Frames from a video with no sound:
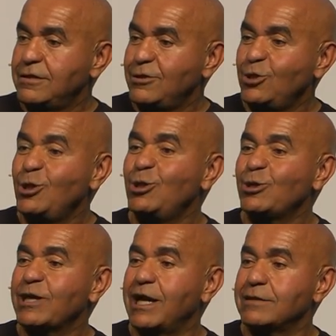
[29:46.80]
You
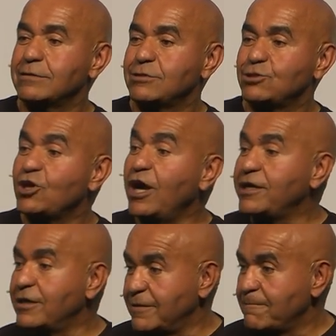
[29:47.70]
look at
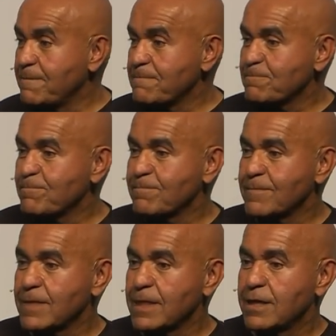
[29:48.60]
China,
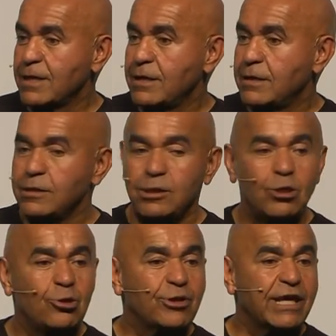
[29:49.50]
you
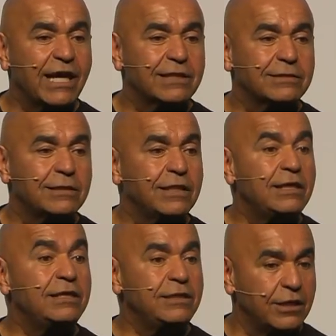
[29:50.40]
look at
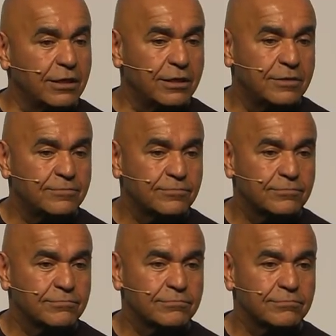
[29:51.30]
India,
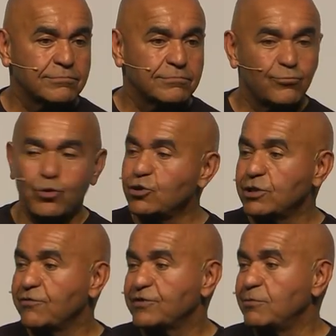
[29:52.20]
both
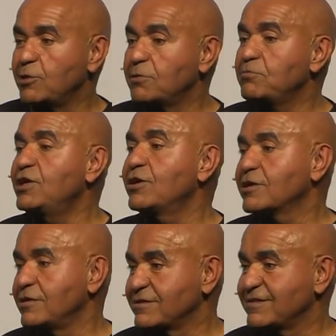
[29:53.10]
of them are
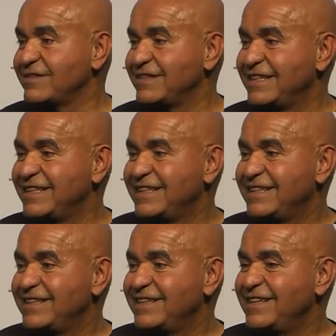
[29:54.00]
miracles.
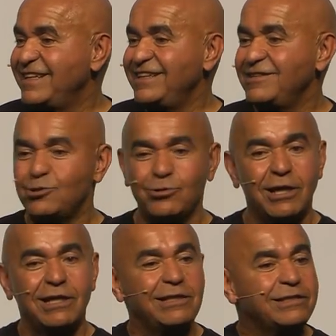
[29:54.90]
In
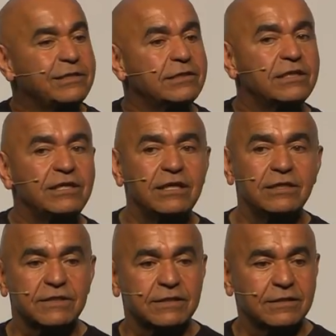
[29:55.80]
20, 30
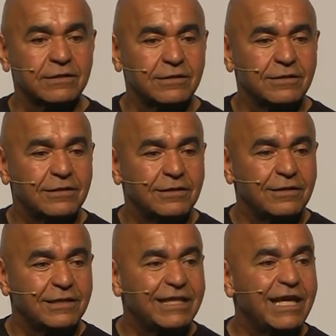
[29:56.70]
years,
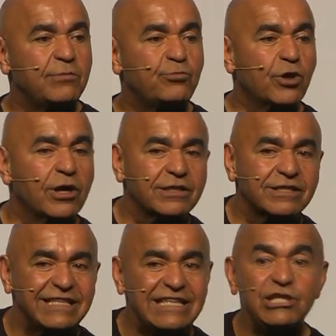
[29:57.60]
they brought
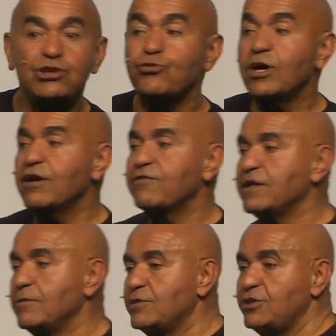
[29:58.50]
each one of
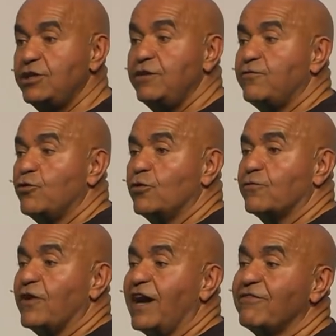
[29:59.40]
them
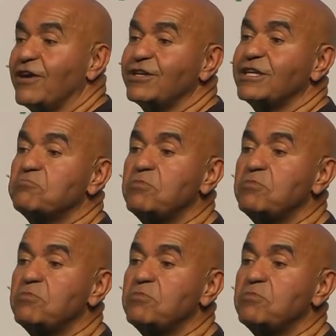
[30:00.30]
300-500